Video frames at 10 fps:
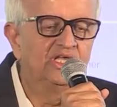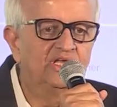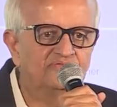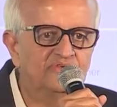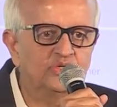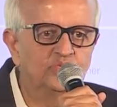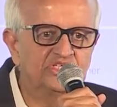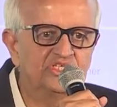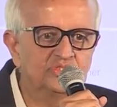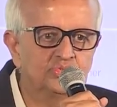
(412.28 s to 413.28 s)
if it
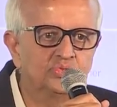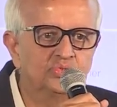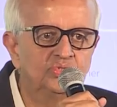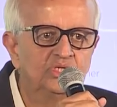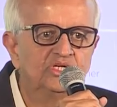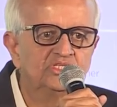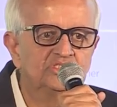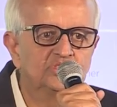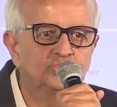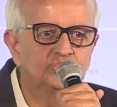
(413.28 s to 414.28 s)
wishes to,
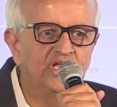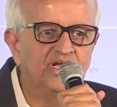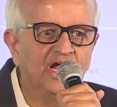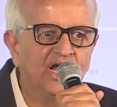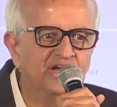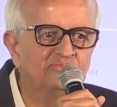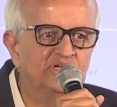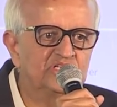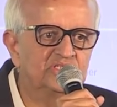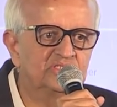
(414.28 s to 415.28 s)
is to take hard
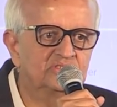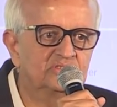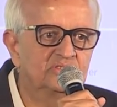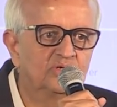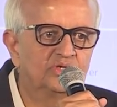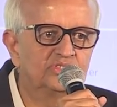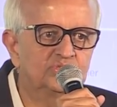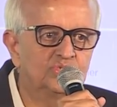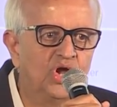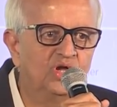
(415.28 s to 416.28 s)
measures or
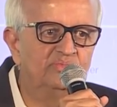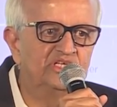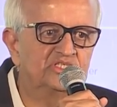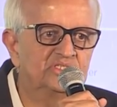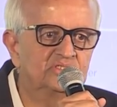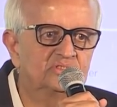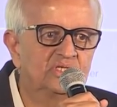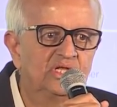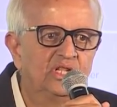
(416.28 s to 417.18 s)
strong measures,